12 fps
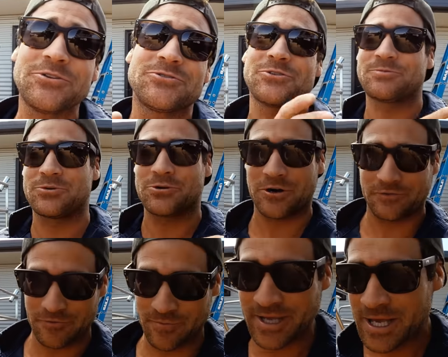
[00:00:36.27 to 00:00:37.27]
YouTube took off
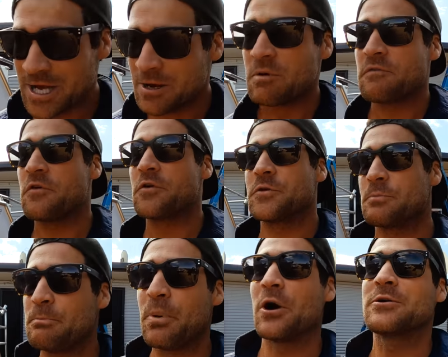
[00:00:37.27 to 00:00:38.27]
for me, before the
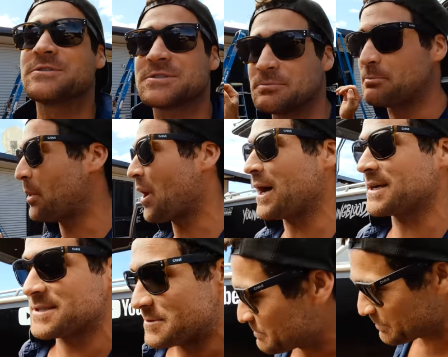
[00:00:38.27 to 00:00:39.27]
boats, the bikes, the